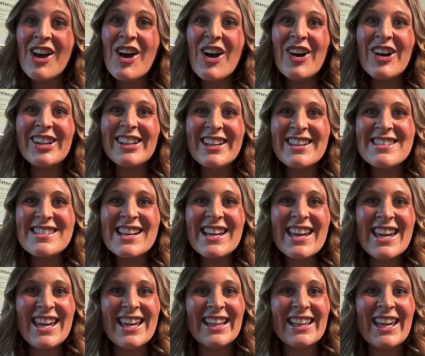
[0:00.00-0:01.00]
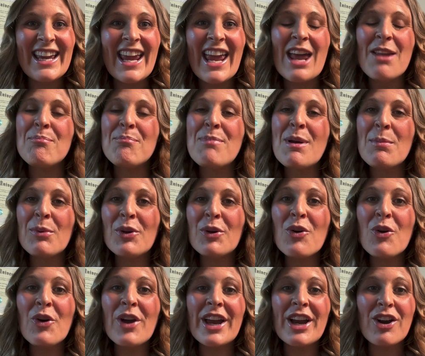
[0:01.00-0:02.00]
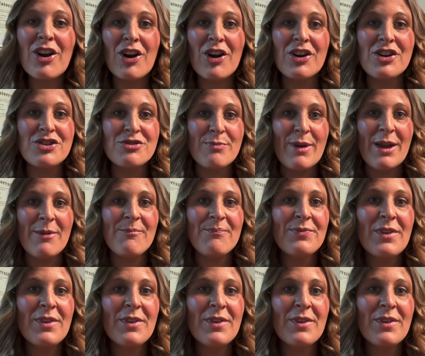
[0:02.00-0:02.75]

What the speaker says: holistic healing, and biblical encouragement.